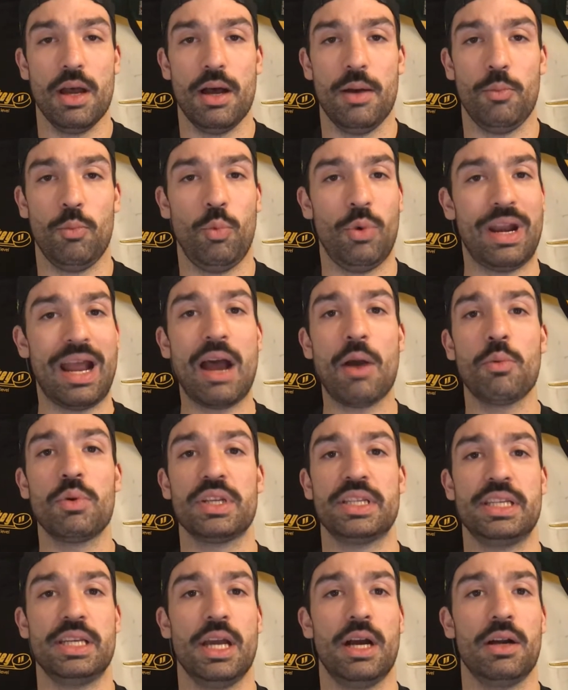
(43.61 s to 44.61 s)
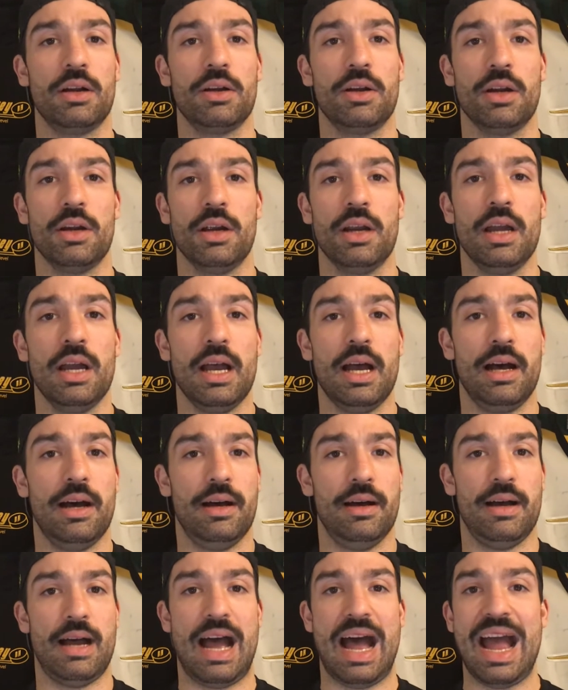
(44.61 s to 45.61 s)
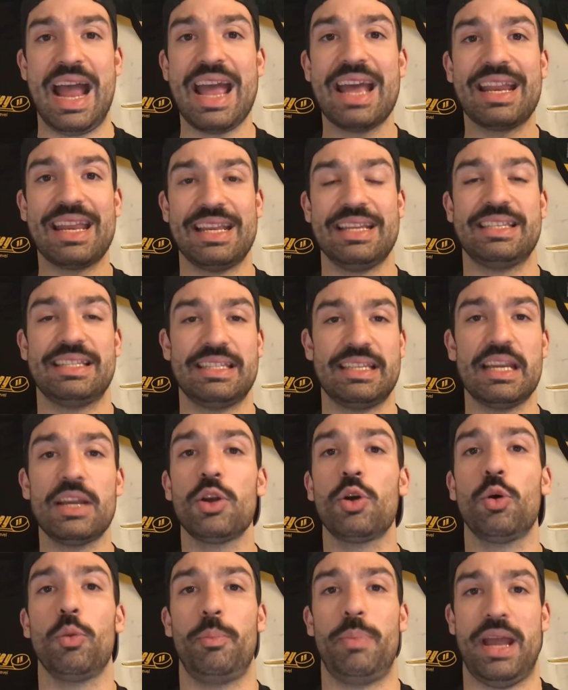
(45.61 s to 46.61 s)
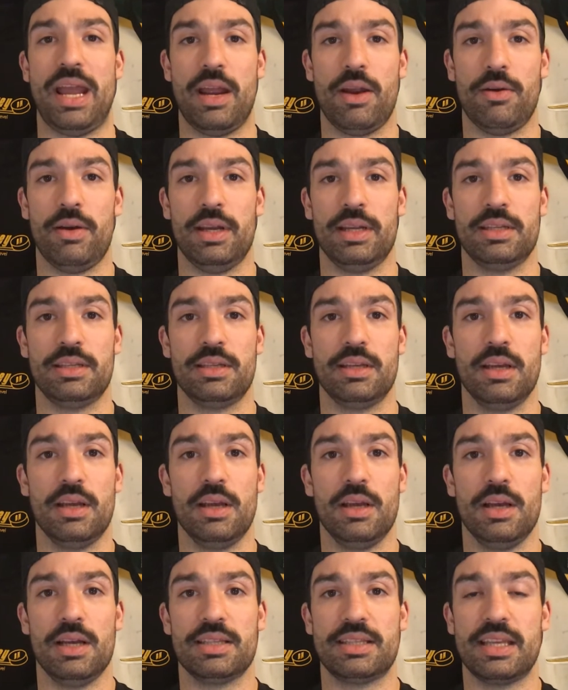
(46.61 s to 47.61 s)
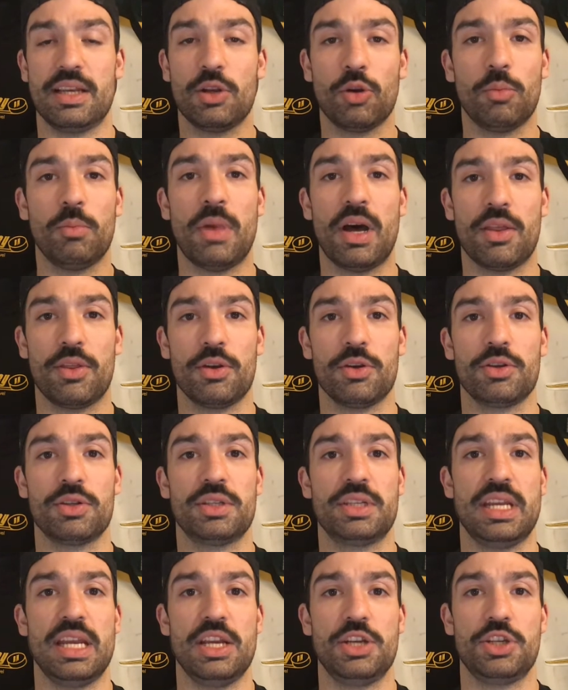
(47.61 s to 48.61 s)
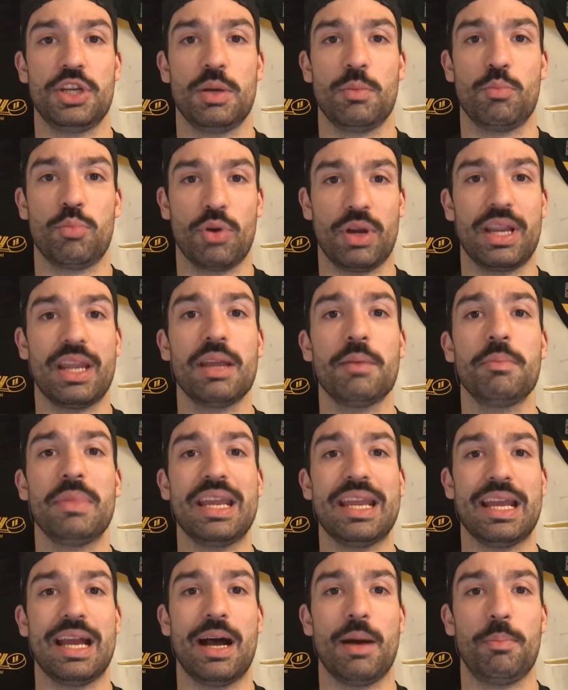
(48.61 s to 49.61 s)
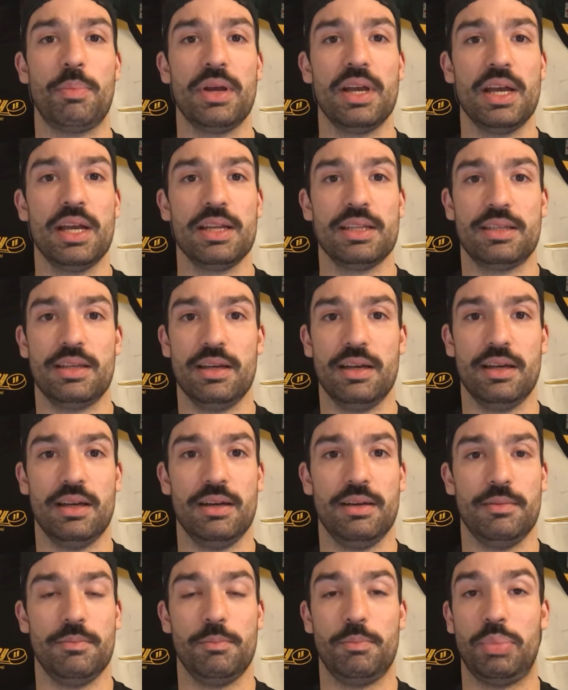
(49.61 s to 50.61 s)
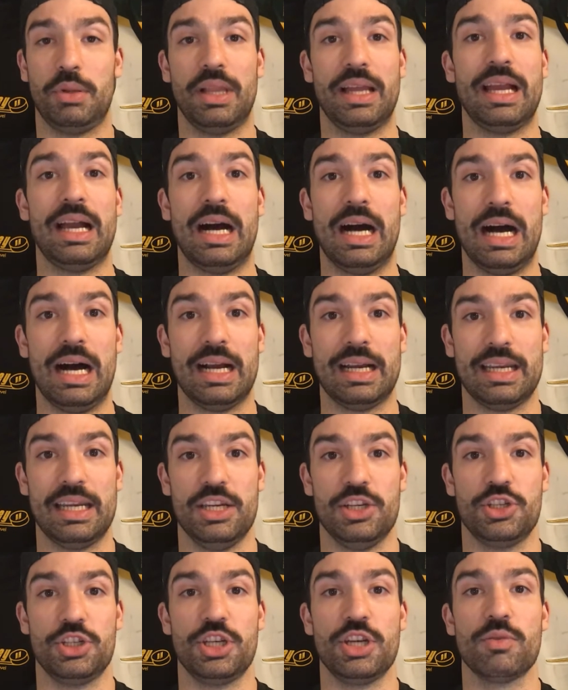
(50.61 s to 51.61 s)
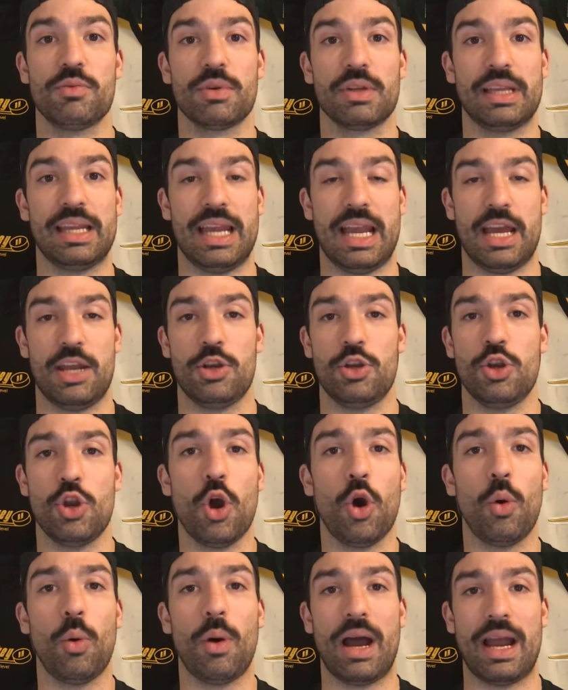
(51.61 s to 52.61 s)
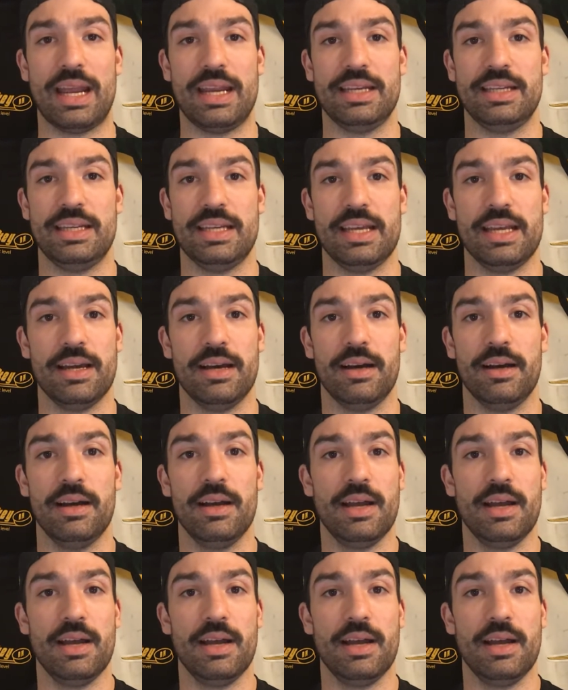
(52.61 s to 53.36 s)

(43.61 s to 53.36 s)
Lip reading: When I was younger, I had a single parent, a single mother bringing me up to play hockey. She really had no idea